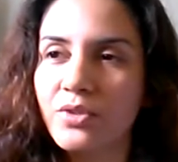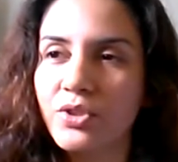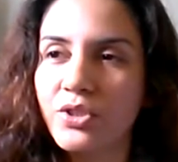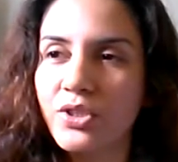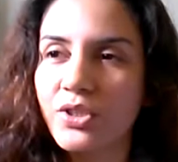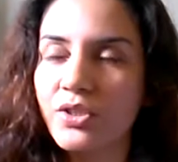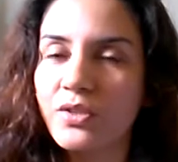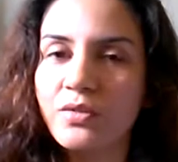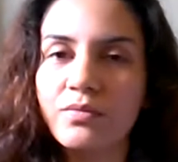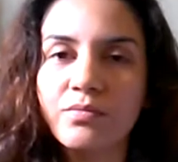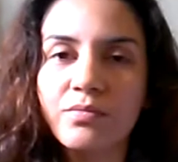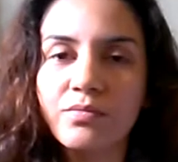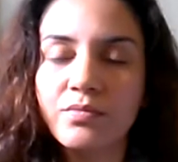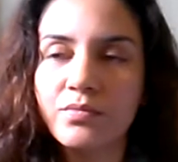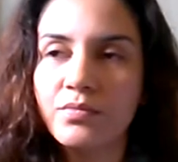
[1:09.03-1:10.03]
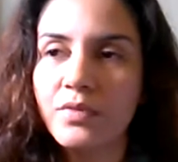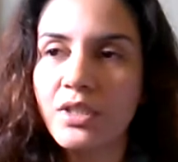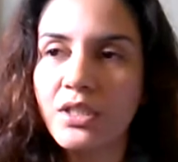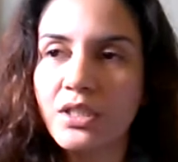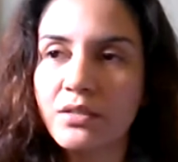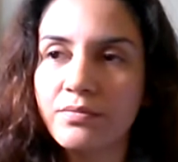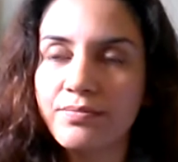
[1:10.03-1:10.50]
just
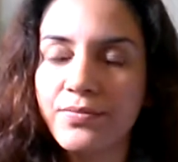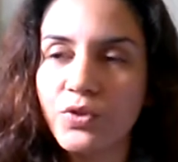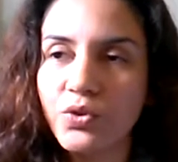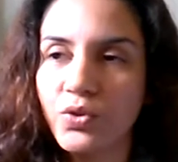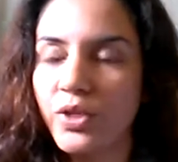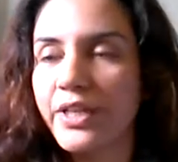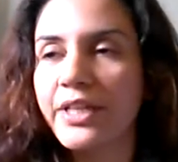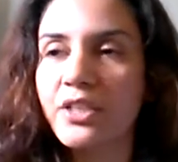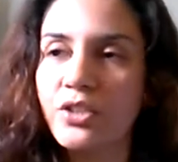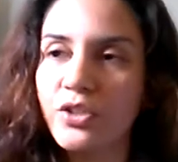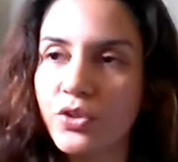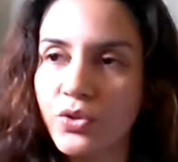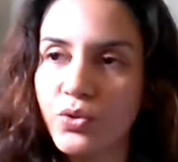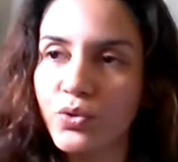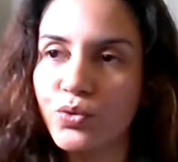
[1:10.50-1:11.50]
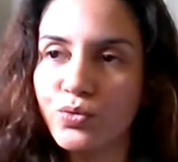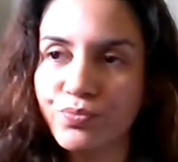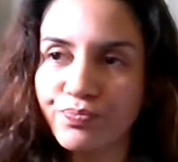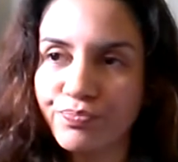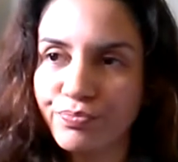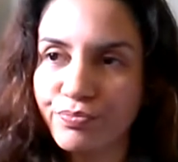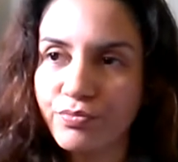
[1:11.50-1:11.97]
trying to
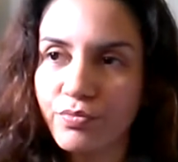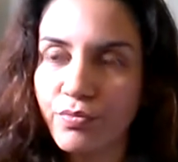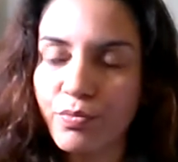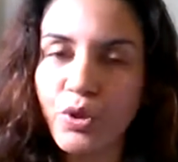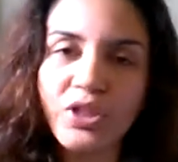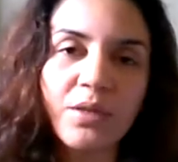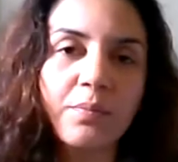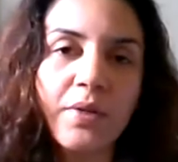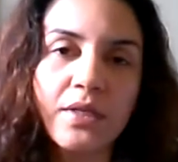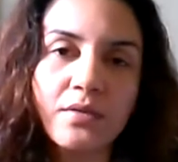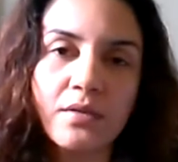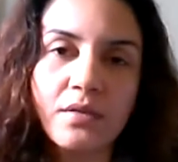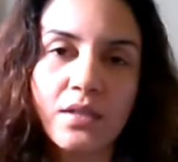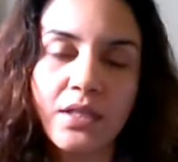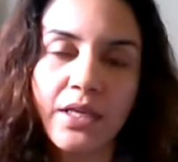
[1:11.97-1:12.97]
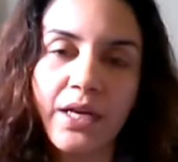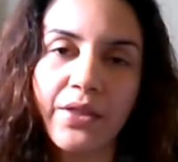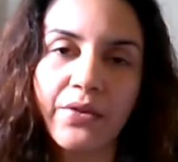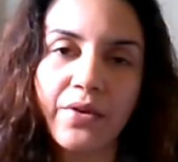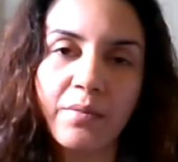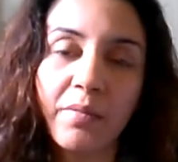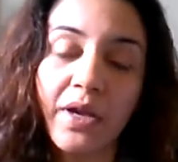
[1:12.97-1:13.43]
put the pieces
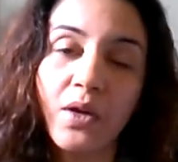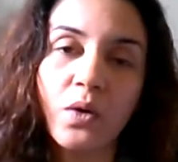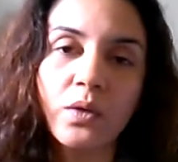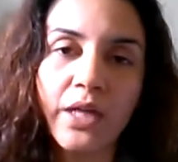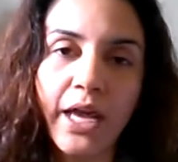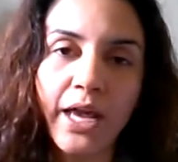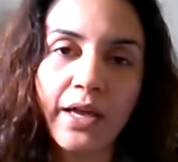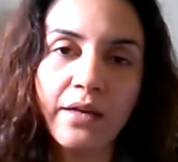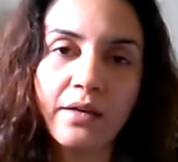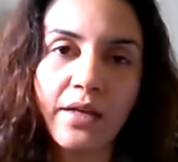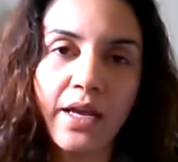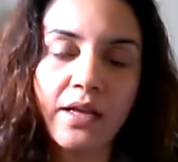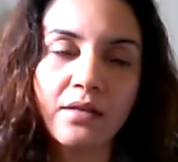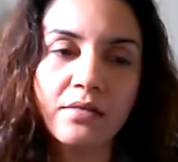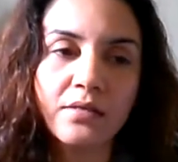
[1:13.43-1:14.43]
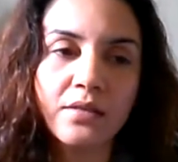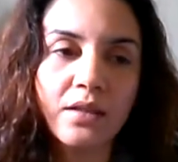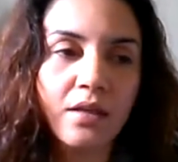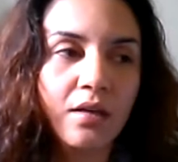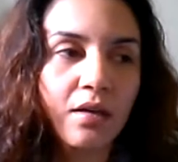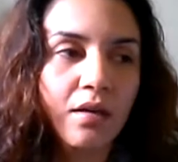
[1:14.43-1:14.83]
together in my own head and